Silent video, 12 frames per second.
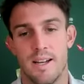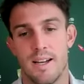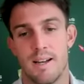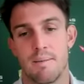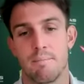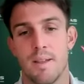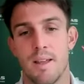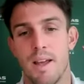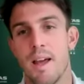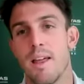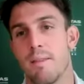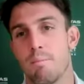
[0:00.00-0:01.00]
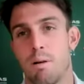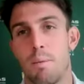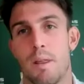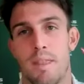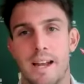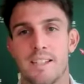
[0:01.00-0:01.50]

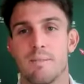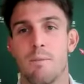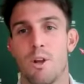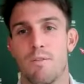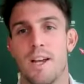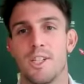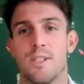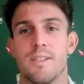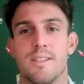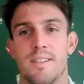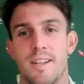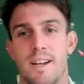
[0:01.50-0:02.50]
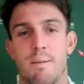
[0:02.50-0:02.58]
probably that's the motivation.